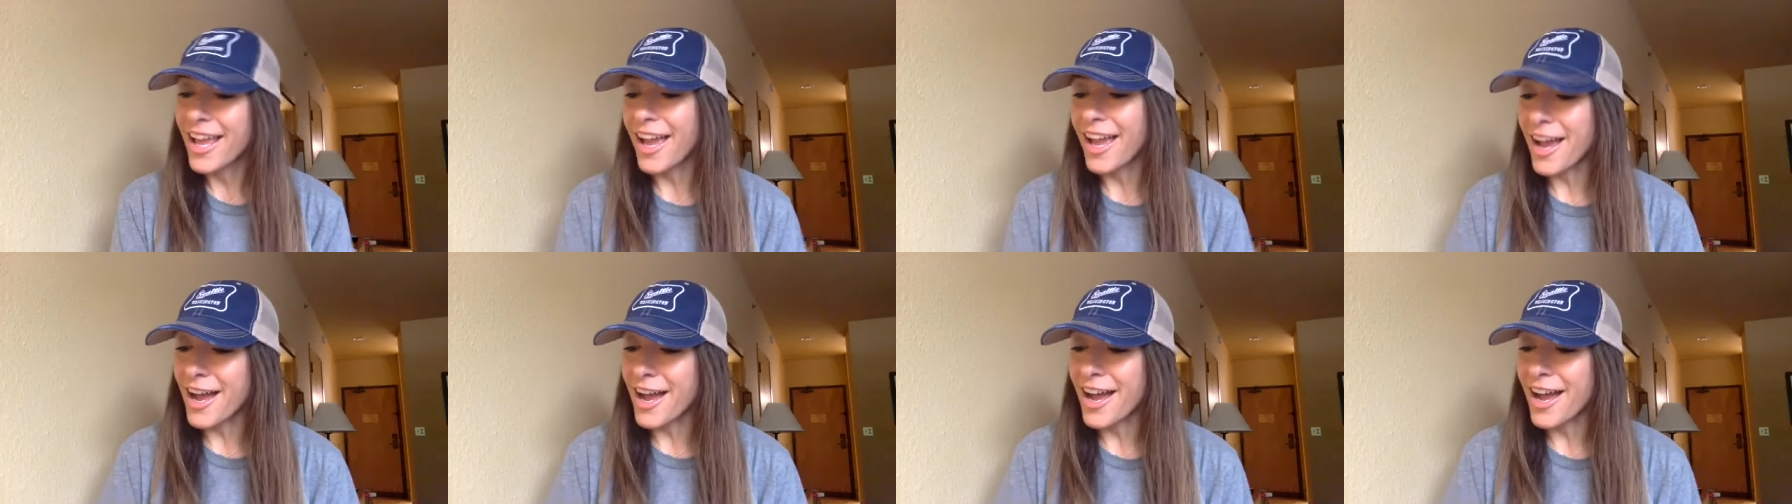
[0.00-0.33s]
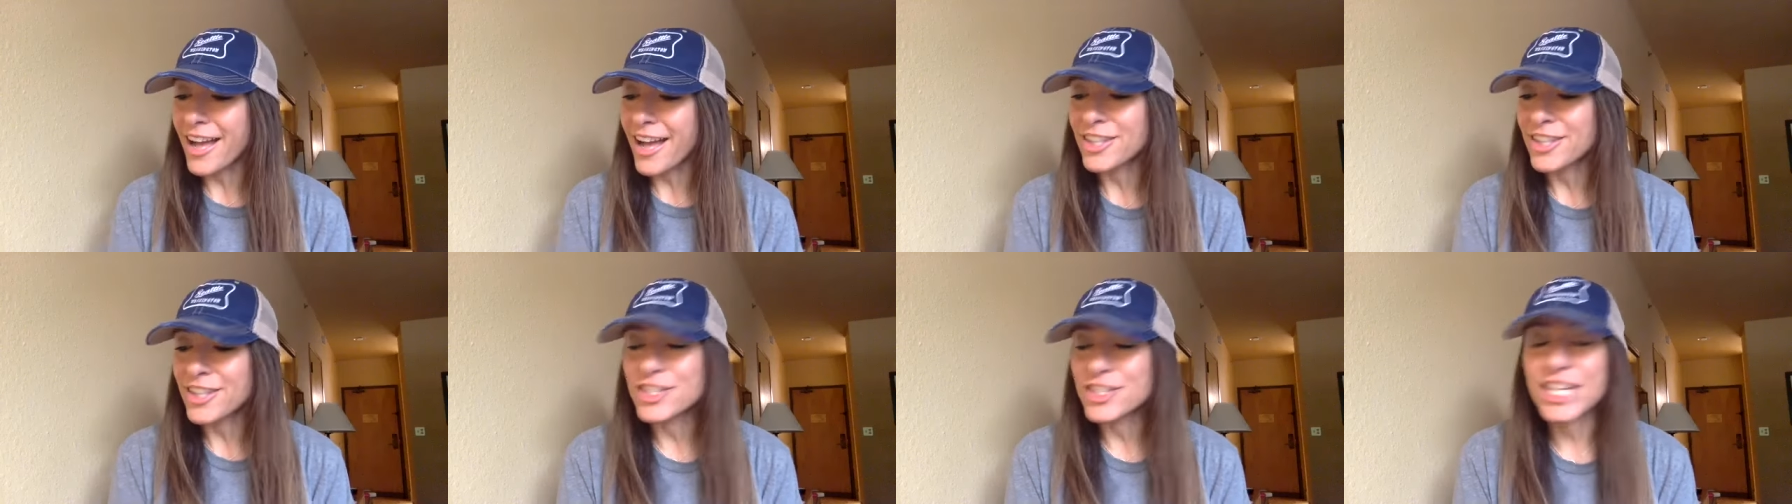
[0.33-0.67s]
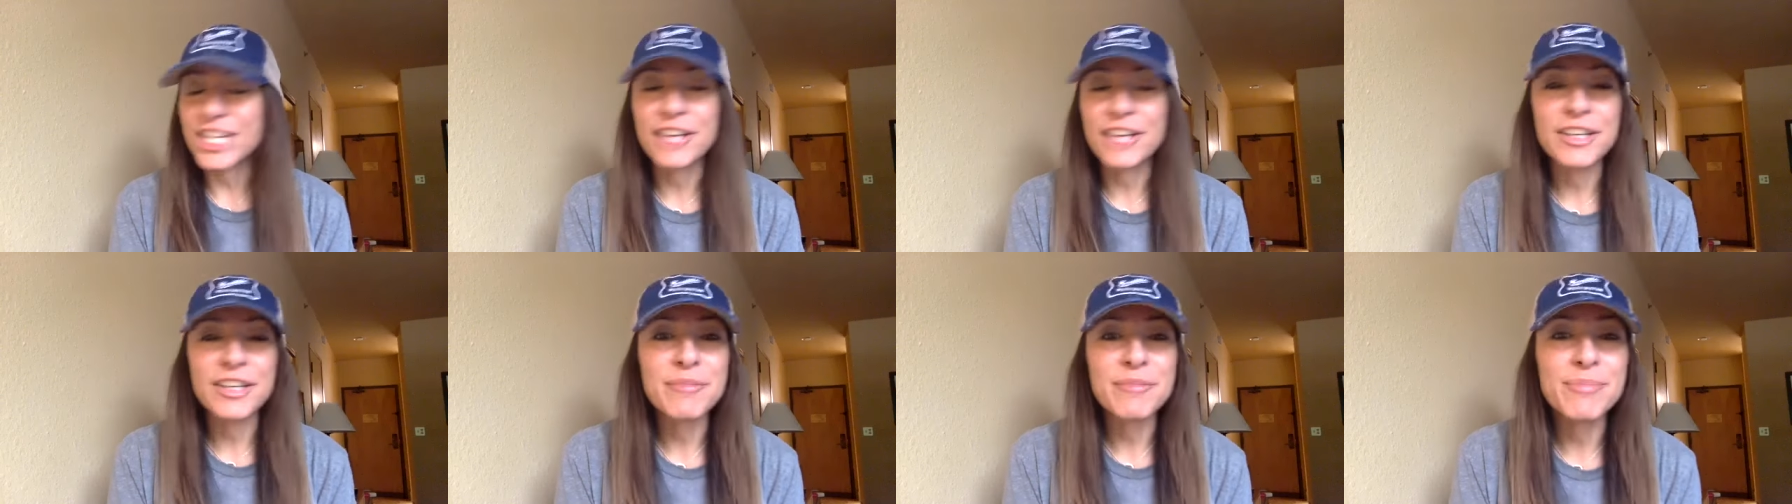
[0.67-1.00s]
uh,
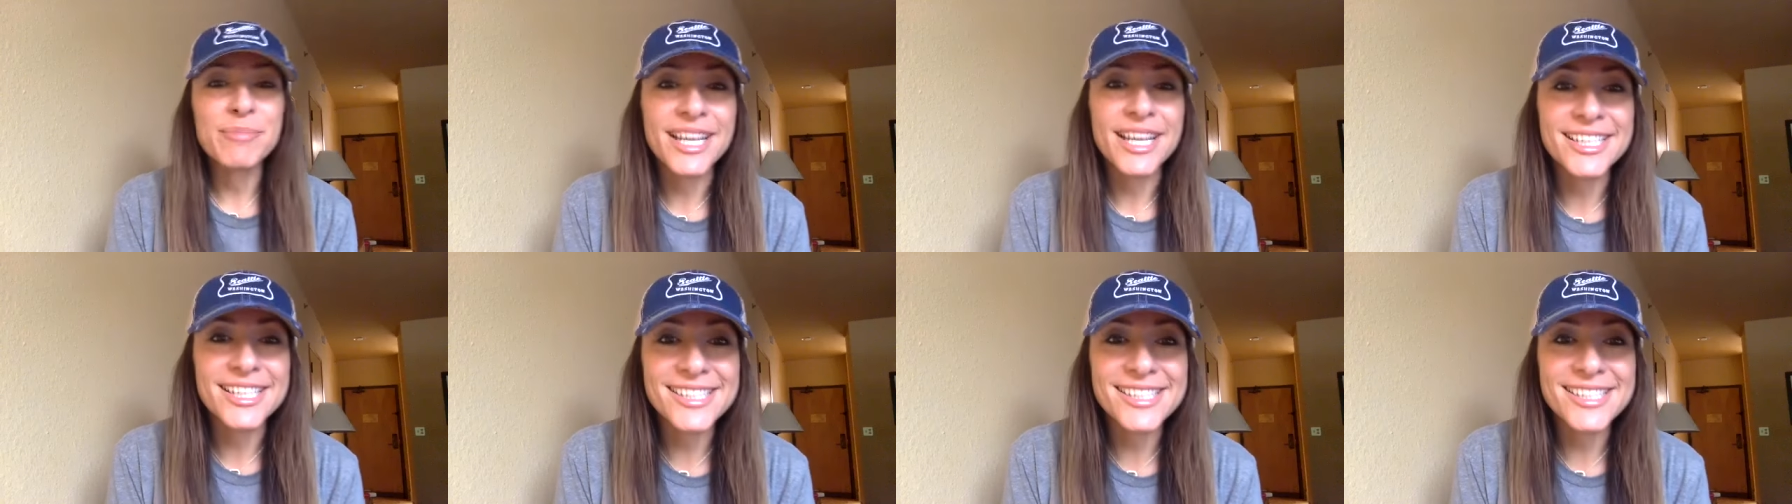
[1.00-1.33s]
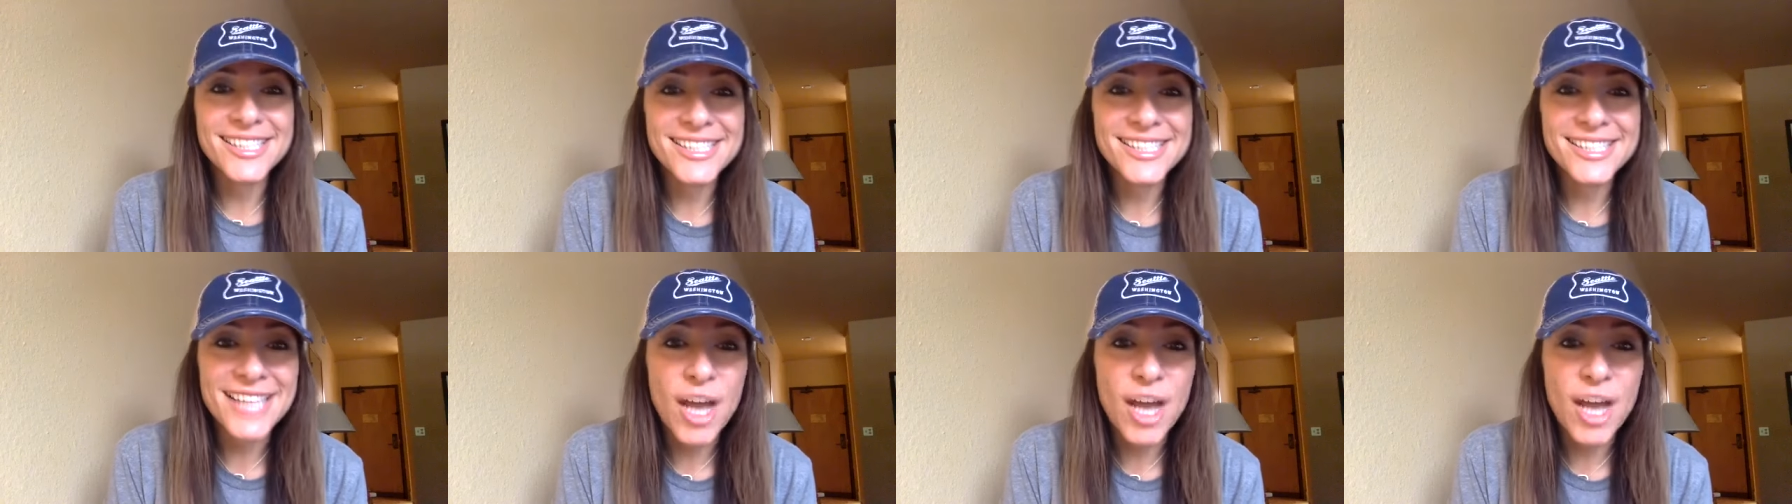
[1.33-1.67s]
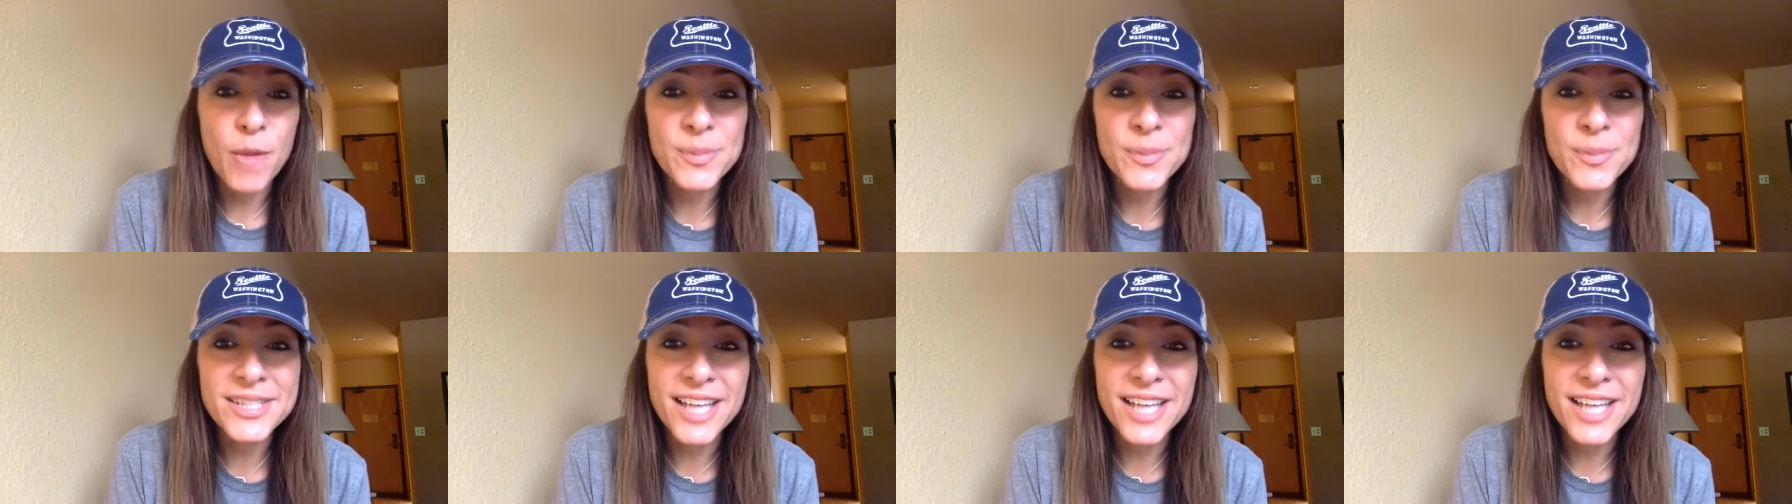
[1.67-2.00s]
Sharing Plexus
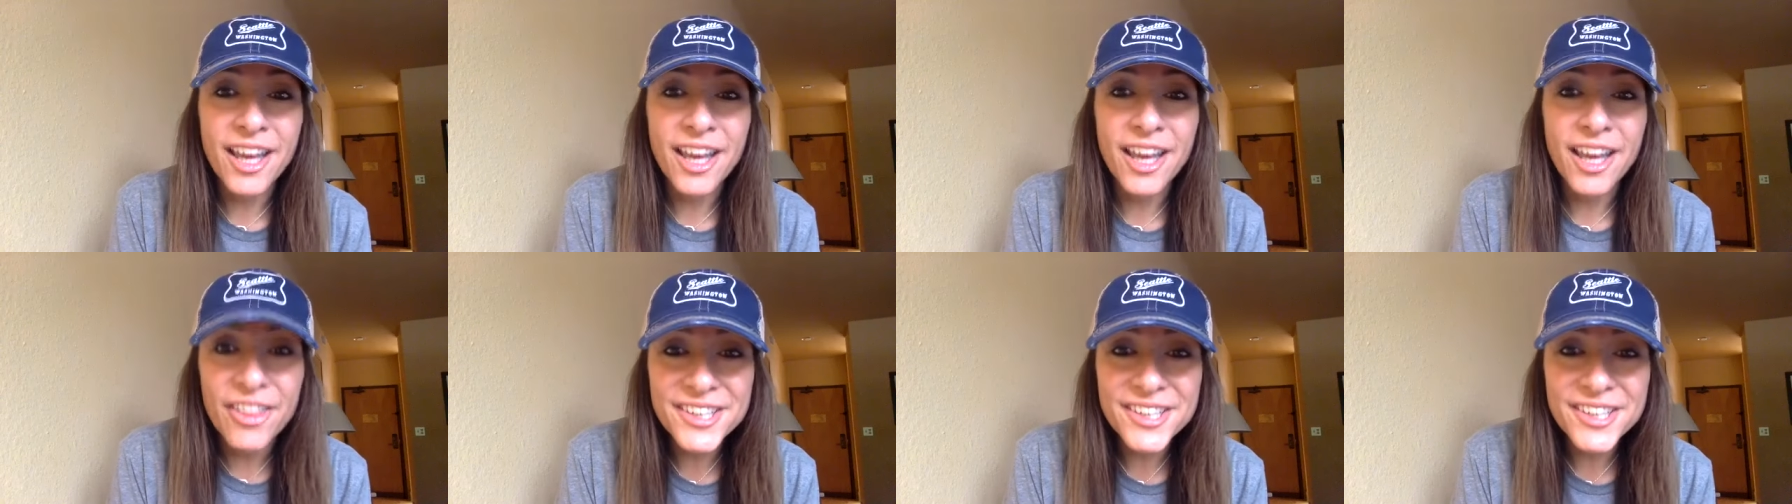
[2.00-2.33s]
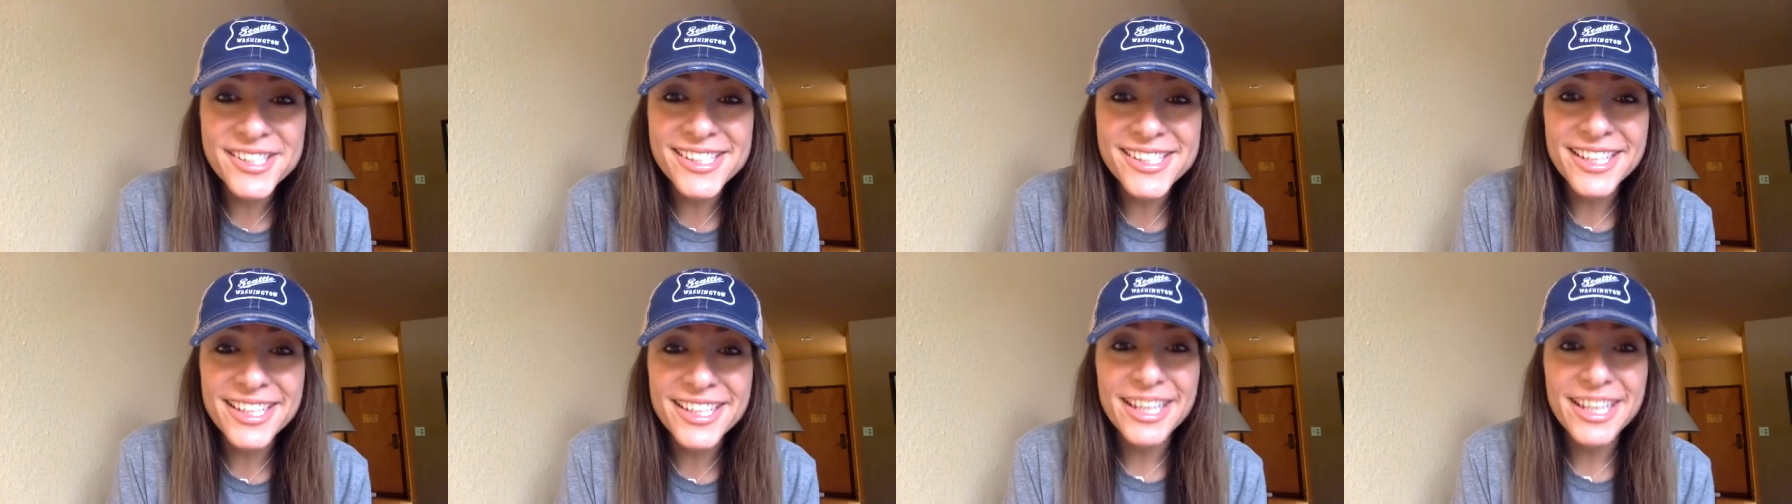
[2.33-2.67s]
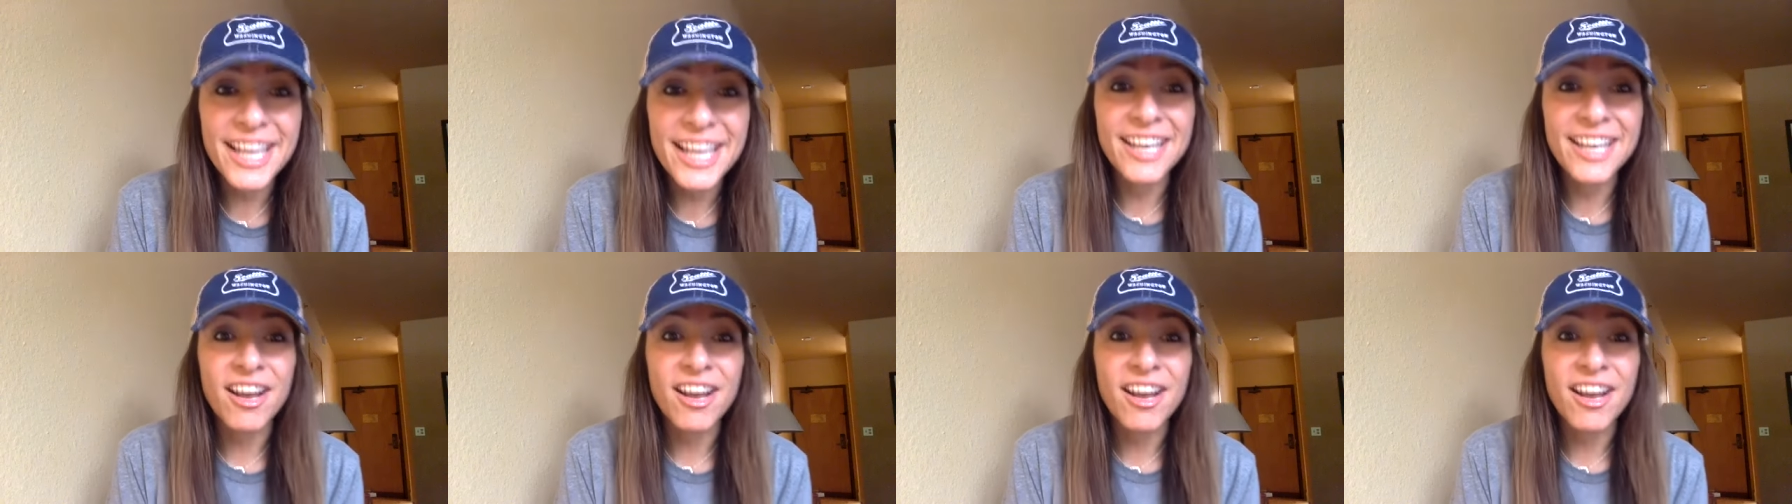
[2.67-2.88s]
Helps Others,